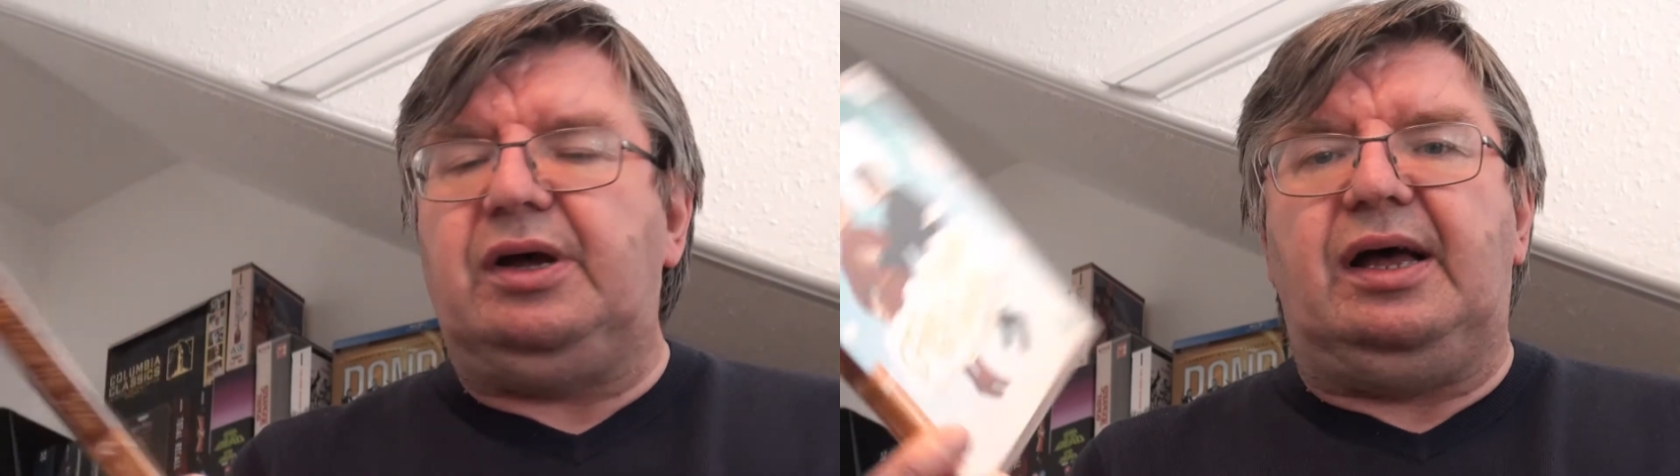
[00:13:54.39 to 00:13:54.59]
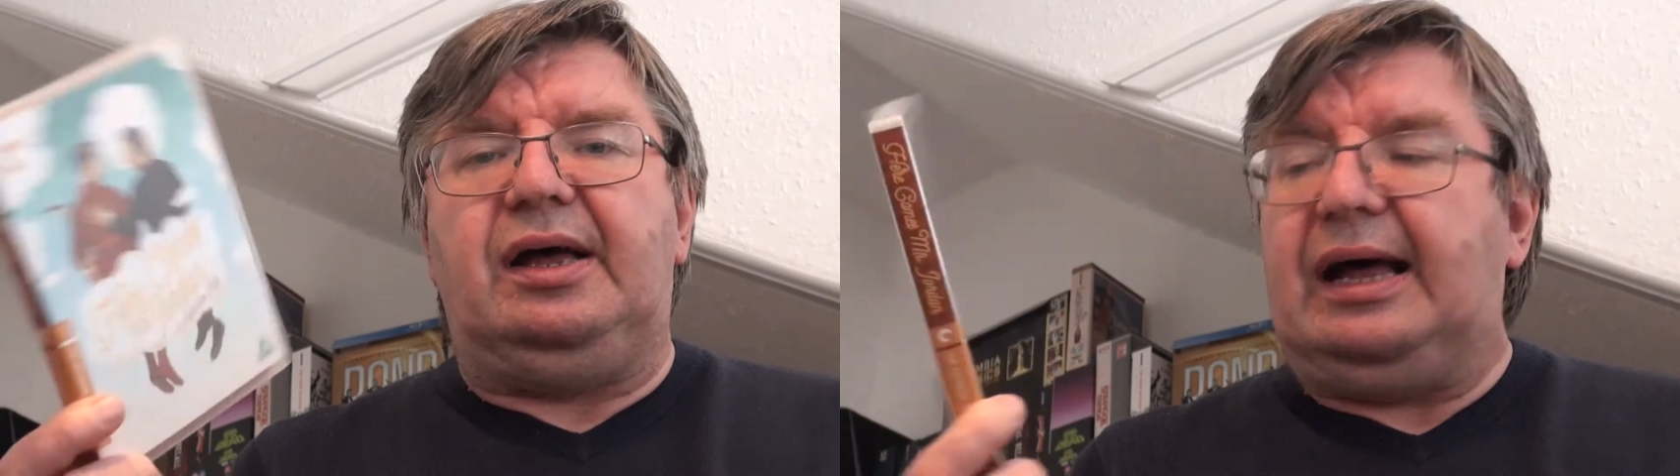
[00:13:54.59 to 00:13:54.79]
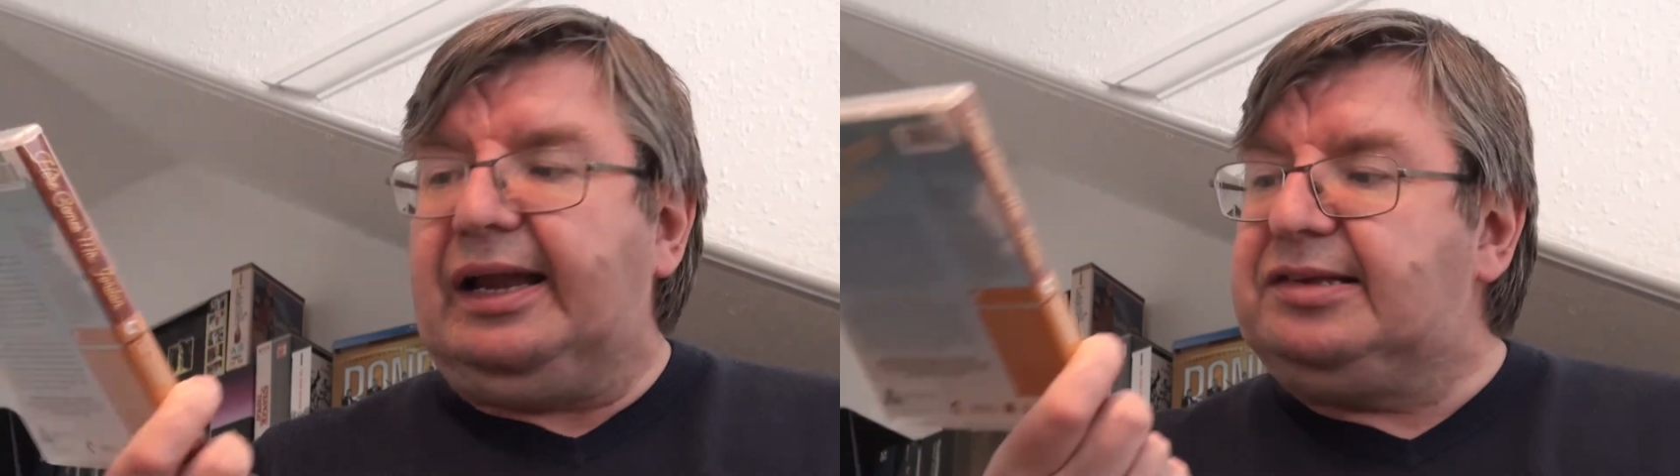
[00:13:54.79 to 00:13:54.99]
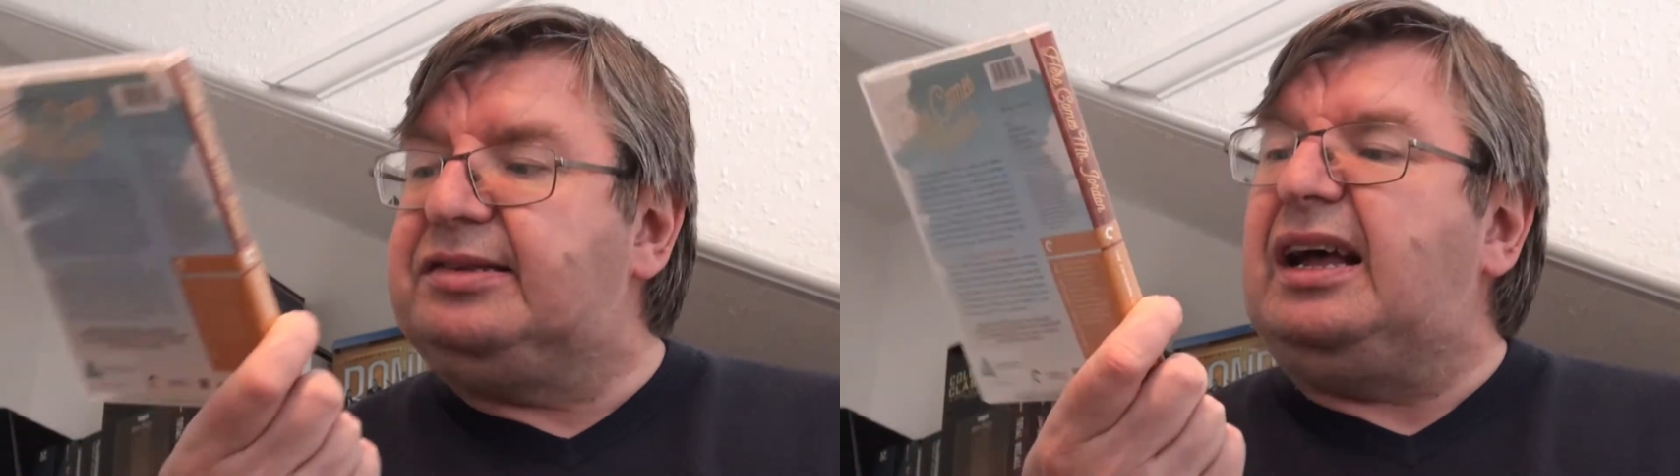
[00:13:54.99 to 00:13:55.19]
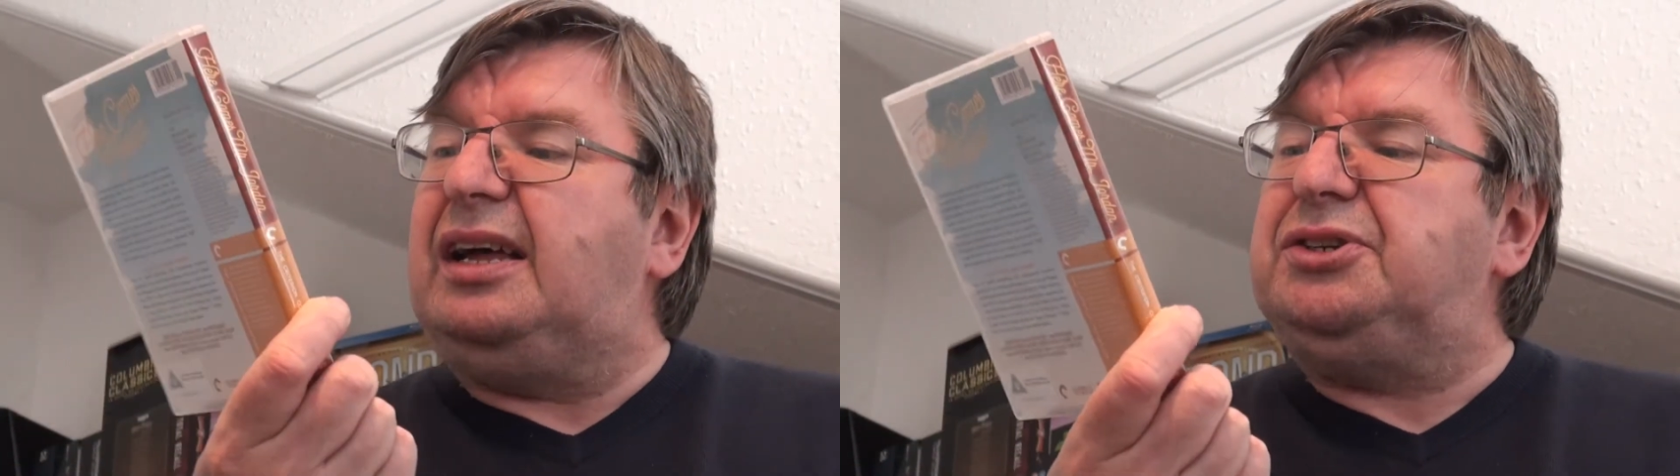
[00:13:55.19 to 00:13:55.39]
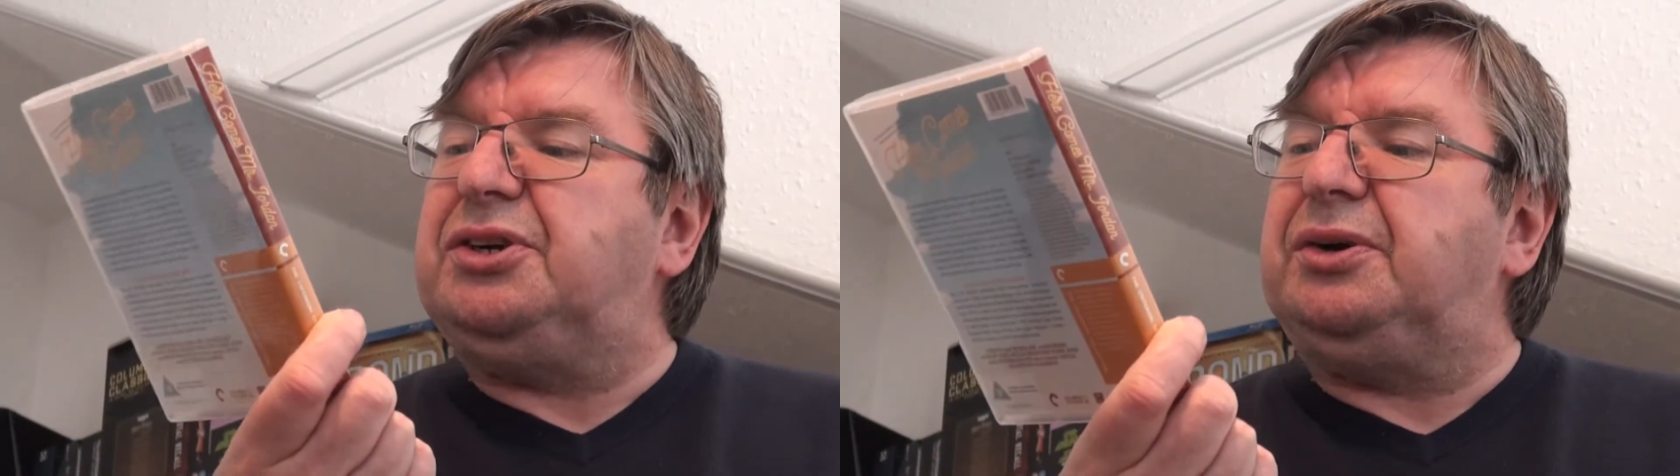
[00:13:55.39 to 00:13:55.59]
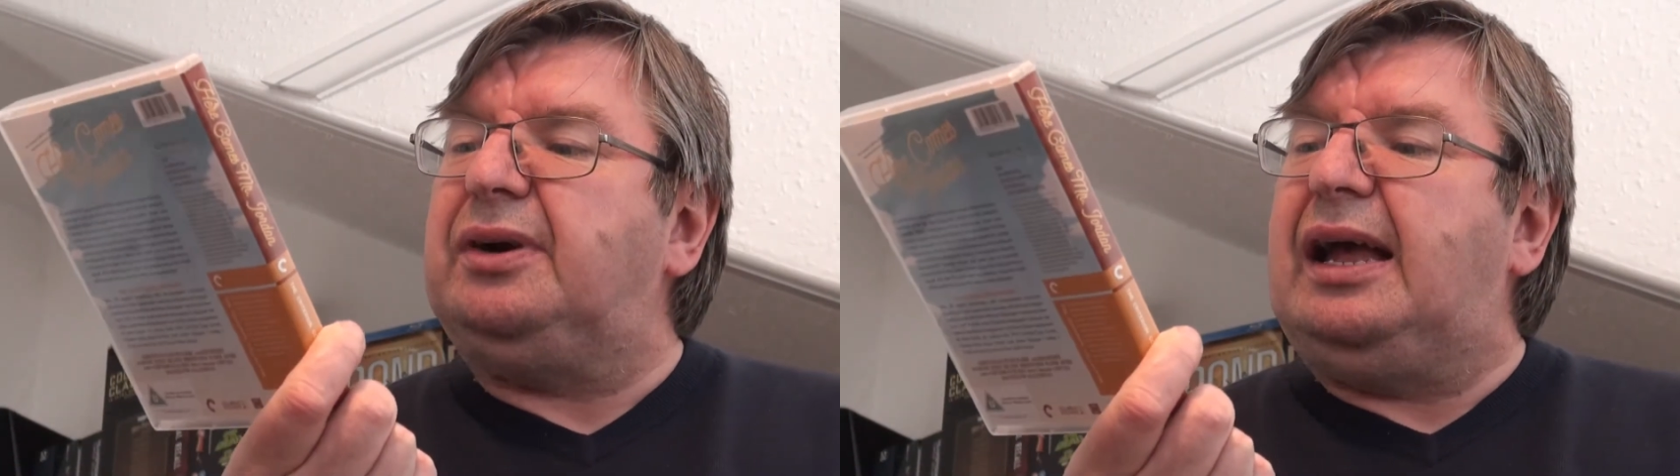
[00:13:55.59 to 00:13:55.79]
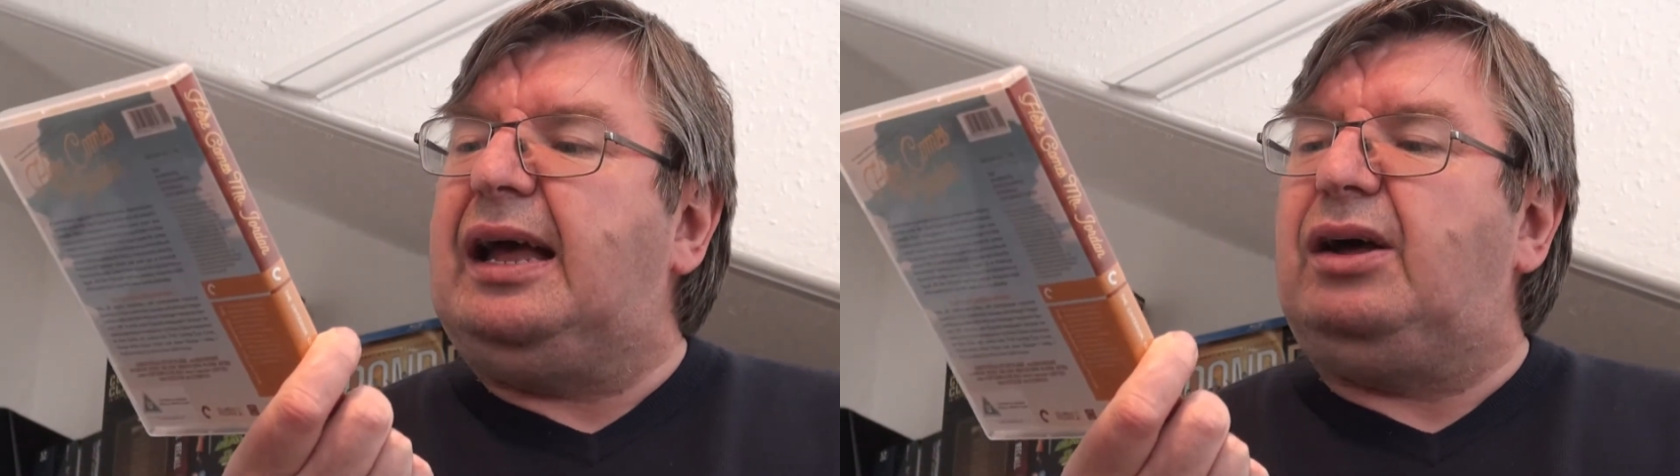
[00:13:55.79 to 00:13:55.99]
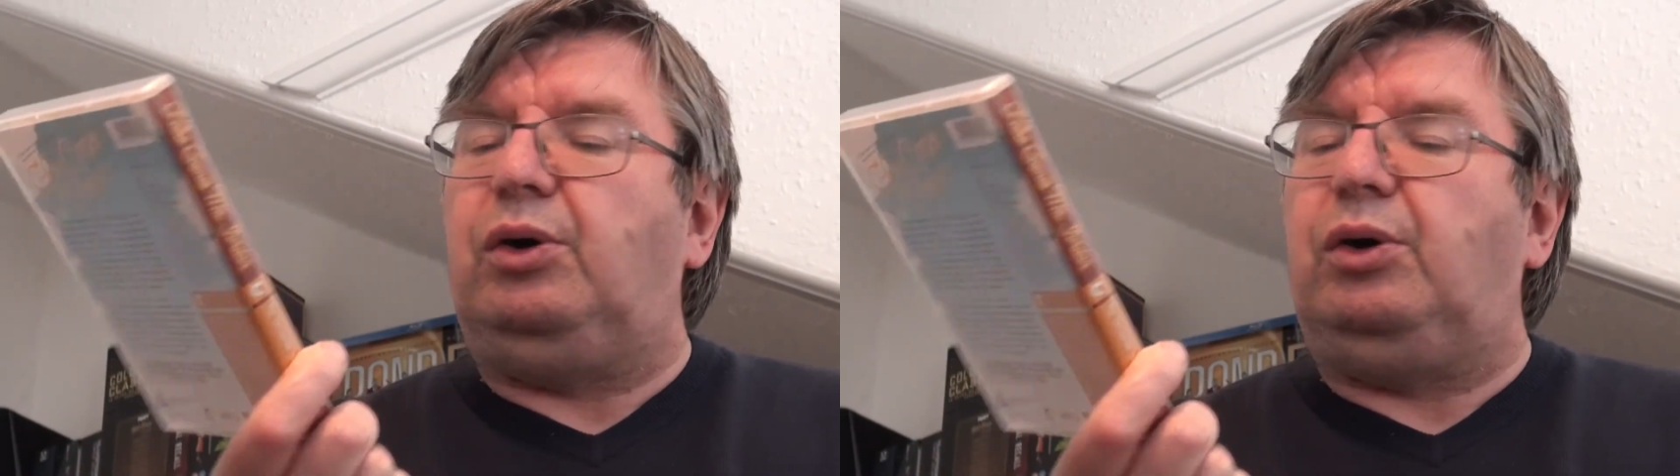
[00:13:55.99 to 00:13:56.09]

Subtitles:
Alexander